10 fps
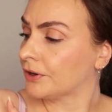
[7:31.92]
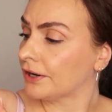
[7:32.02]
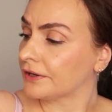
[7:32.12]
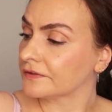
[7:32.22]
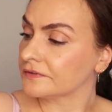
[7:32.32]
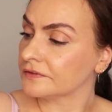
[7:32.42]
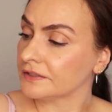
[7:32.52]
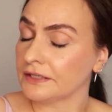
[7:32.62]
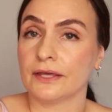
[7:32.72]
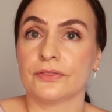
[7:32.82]
products
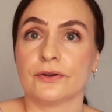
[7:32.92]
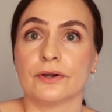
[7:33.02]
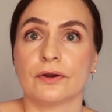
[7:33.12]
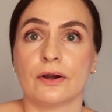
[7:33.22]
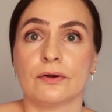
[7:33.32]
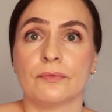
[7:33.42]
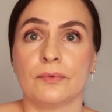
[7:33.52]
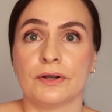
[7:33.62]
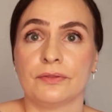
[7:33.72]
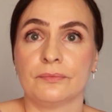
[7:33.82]
together are
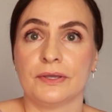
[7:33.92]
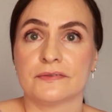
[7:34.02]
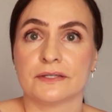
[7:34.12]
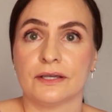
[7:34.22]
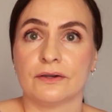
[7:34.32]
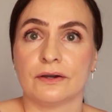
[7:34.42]
one of the ways that I